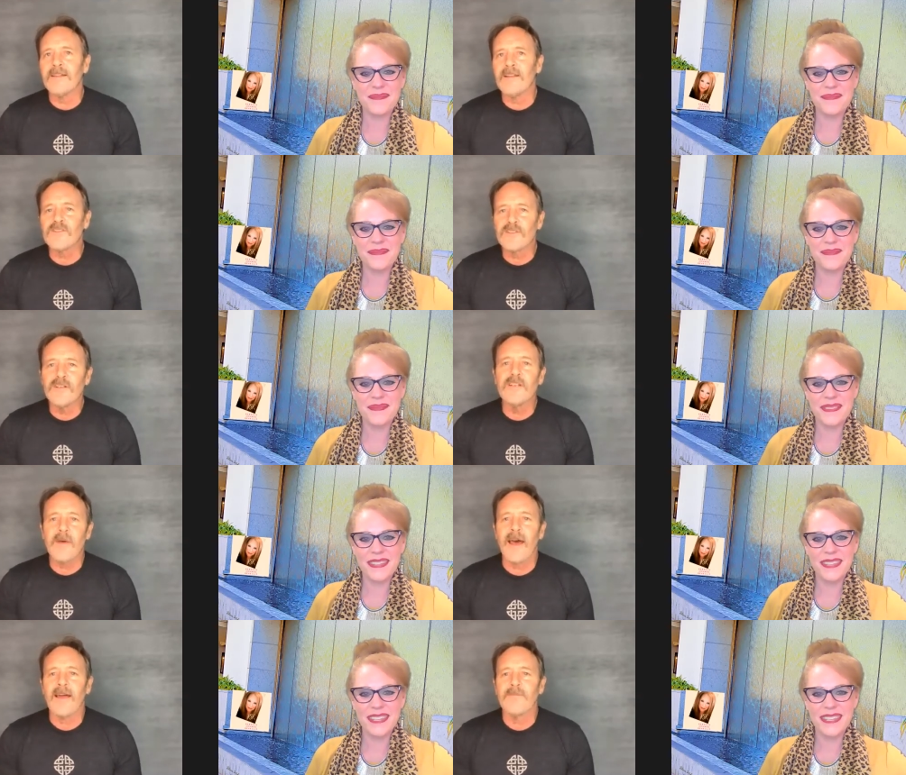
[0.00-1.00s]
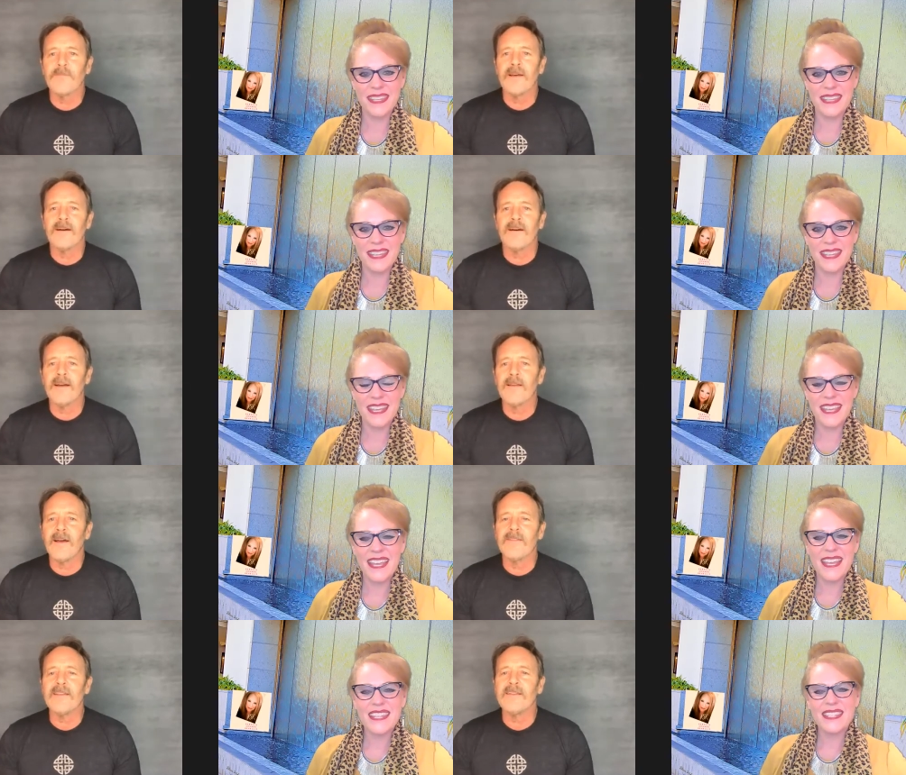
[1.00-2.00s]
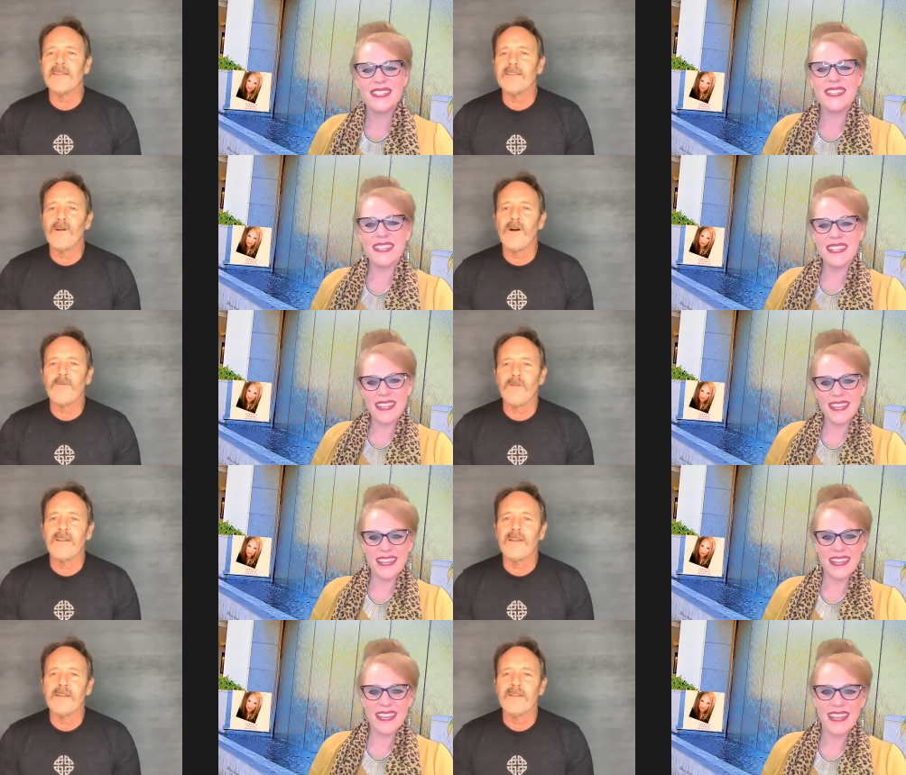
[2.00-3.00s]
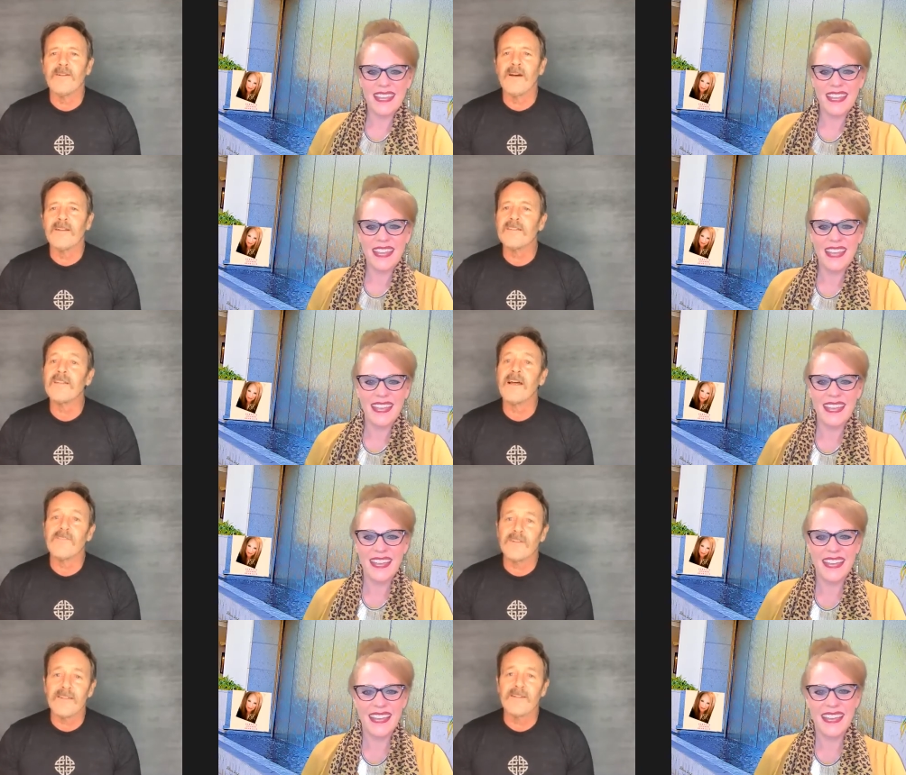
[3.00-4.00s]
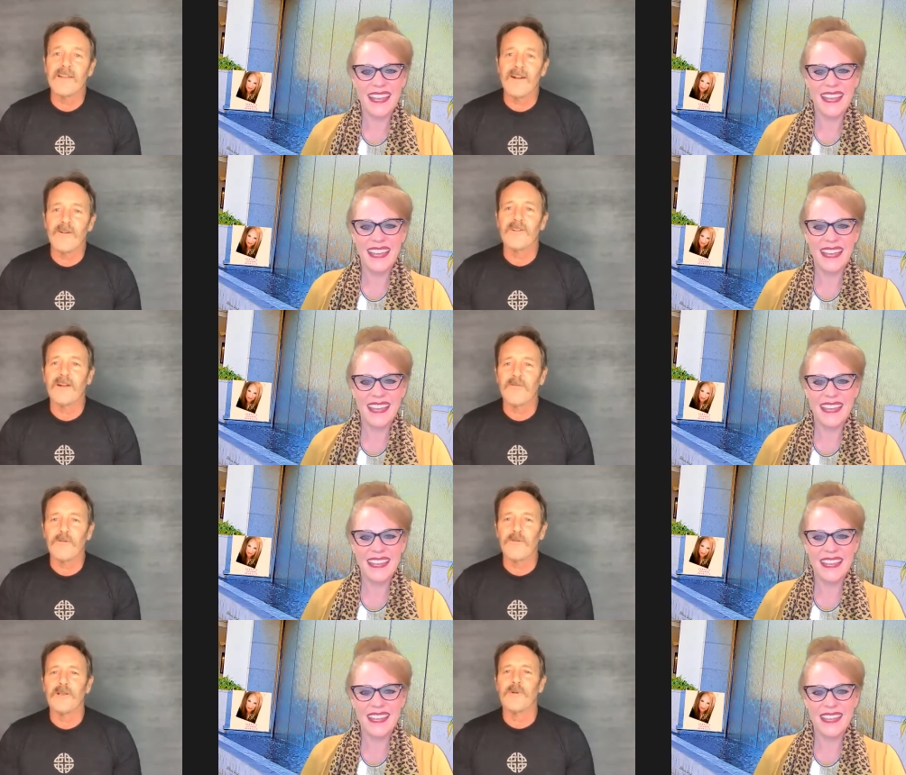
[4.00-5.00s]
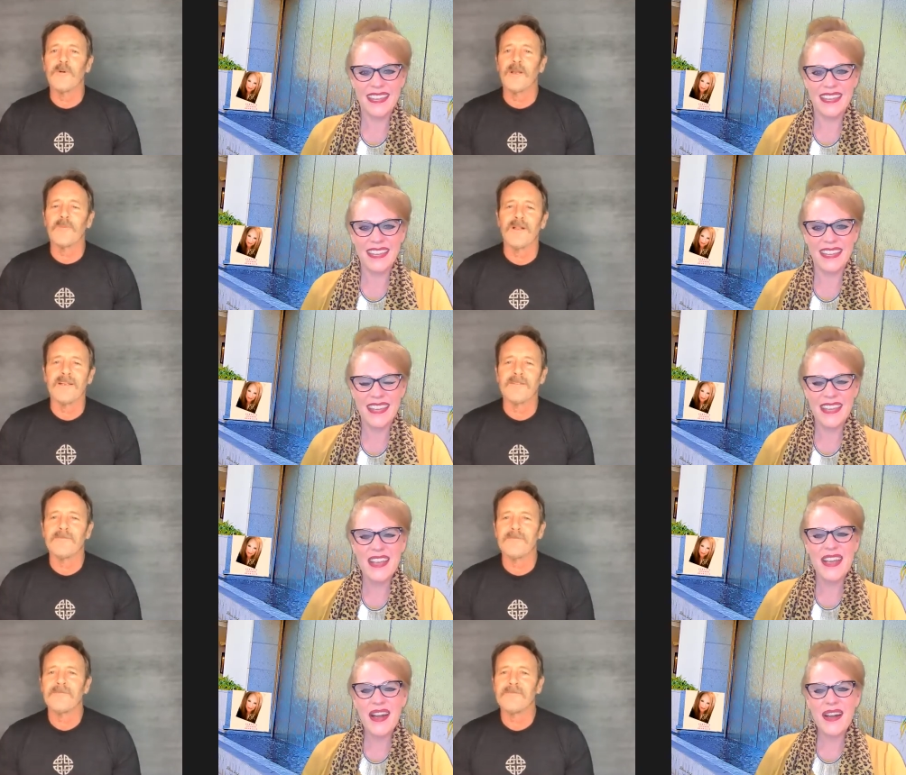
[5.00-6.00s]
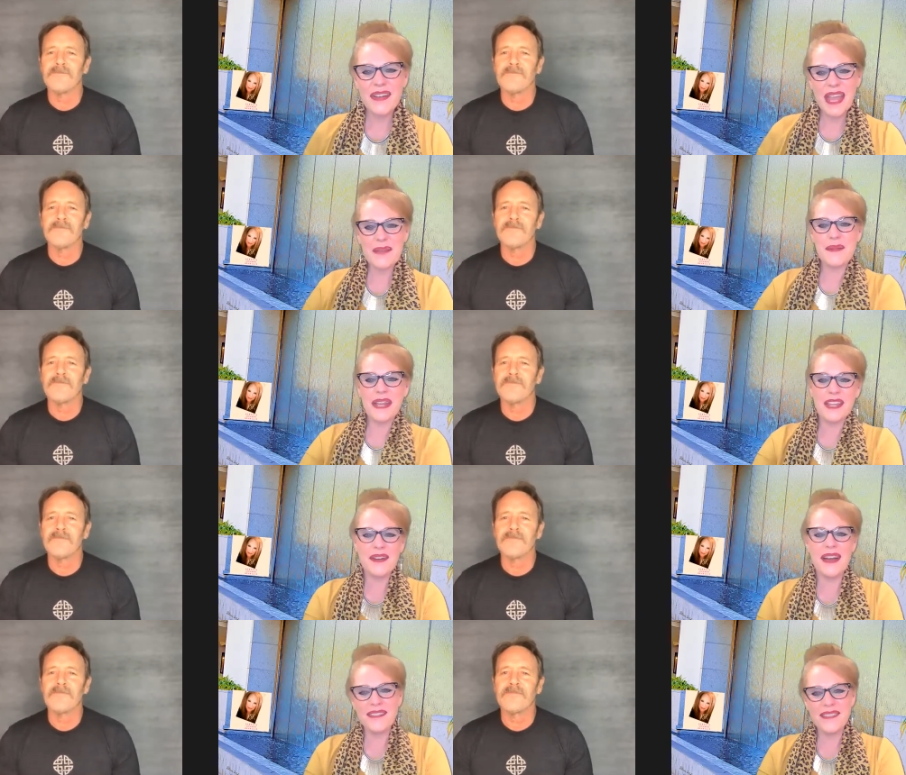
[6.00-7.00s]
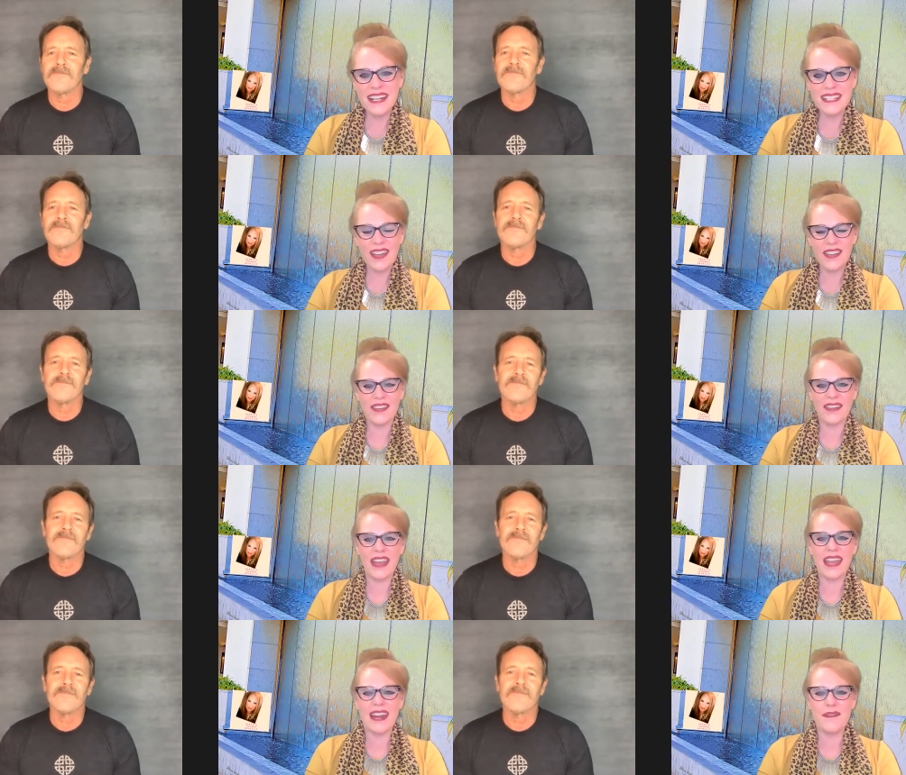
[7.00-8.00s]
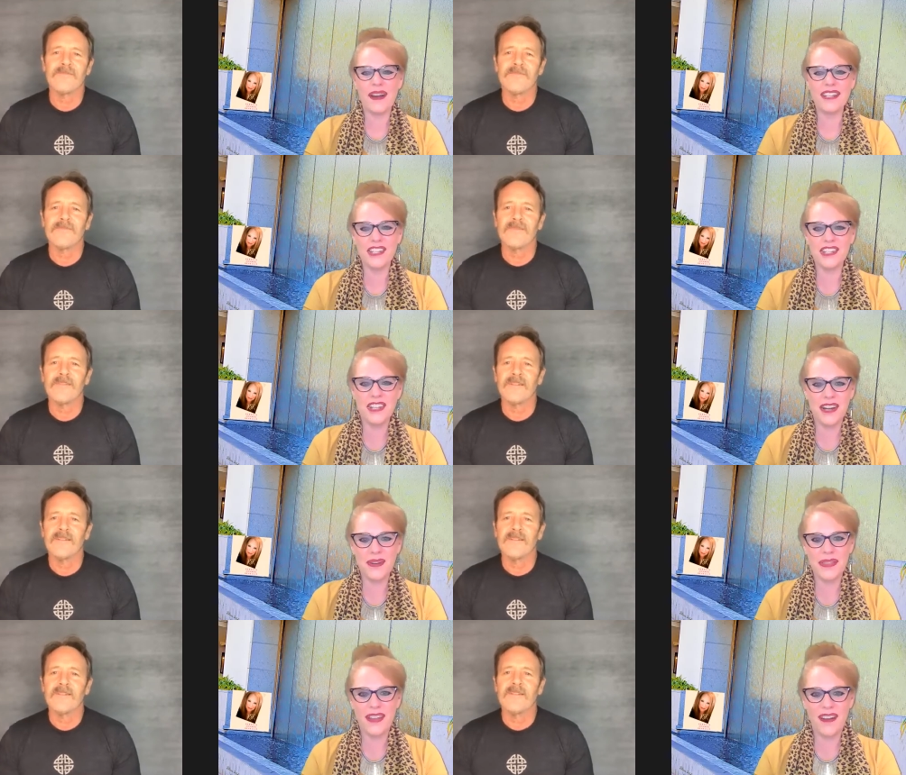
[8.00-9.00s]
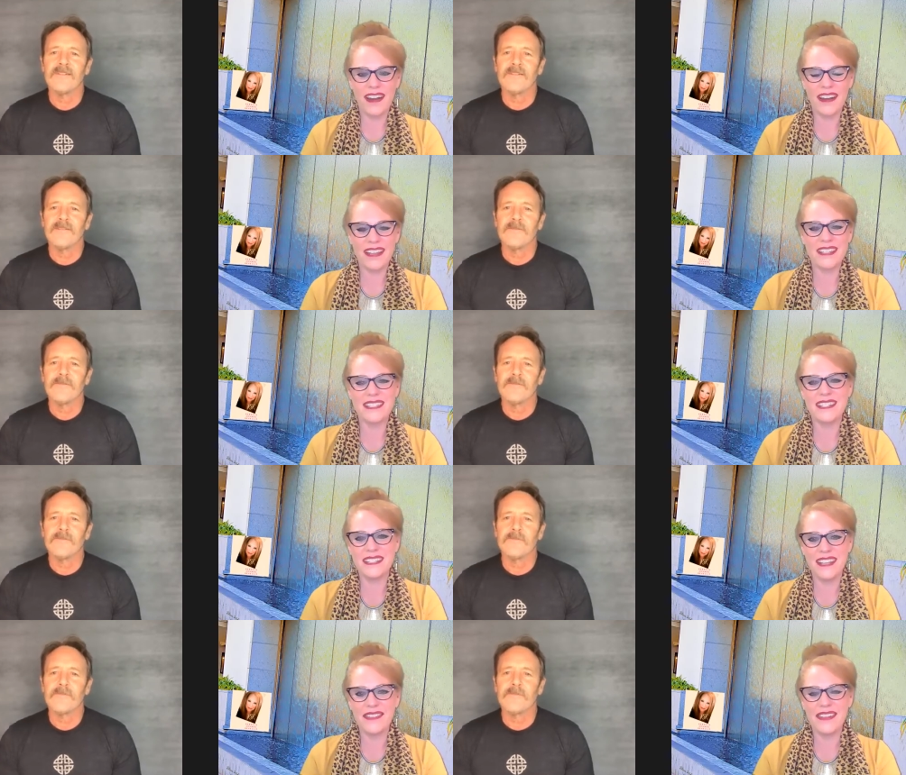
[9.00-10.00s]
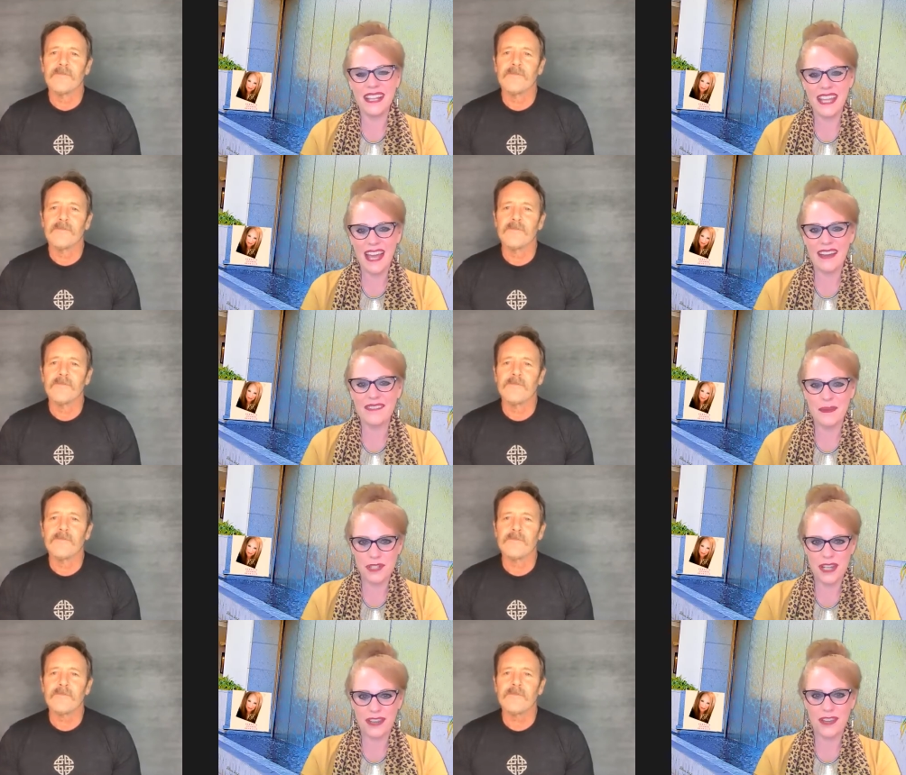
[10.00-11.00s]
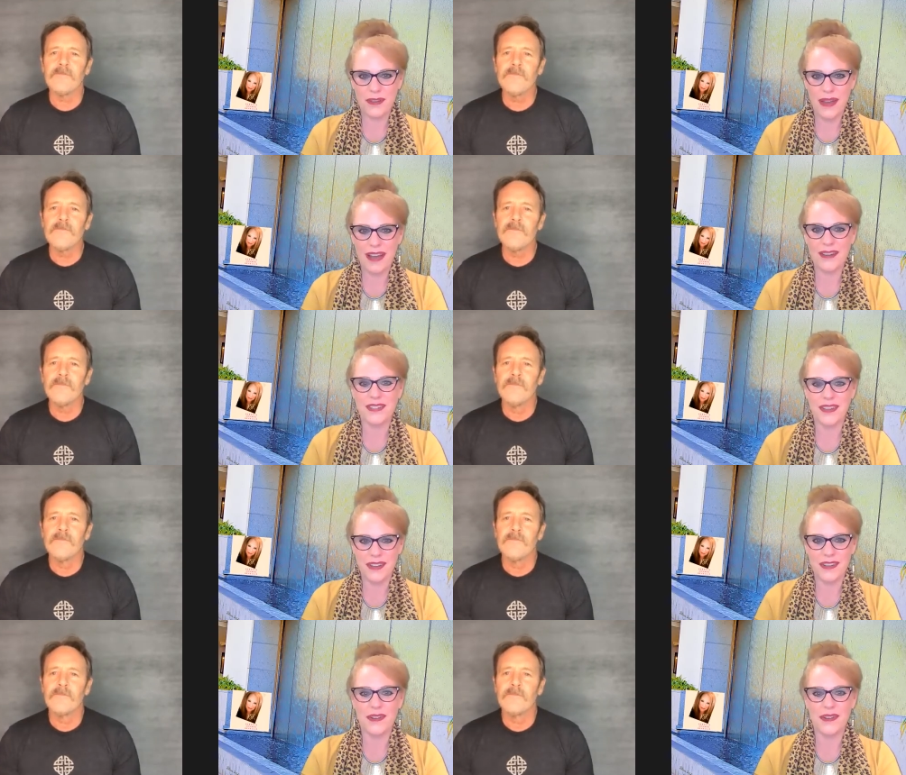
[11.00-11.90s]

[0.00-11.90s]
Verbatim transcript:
Speaker 1: it's good and bad, but uh, I, I think in the long run, you know, I still haven't got the character that I really want to play.
Speaker 2: Okay, but you know, I've got to tell you, and I want to share with the audience to definitely have them check you out on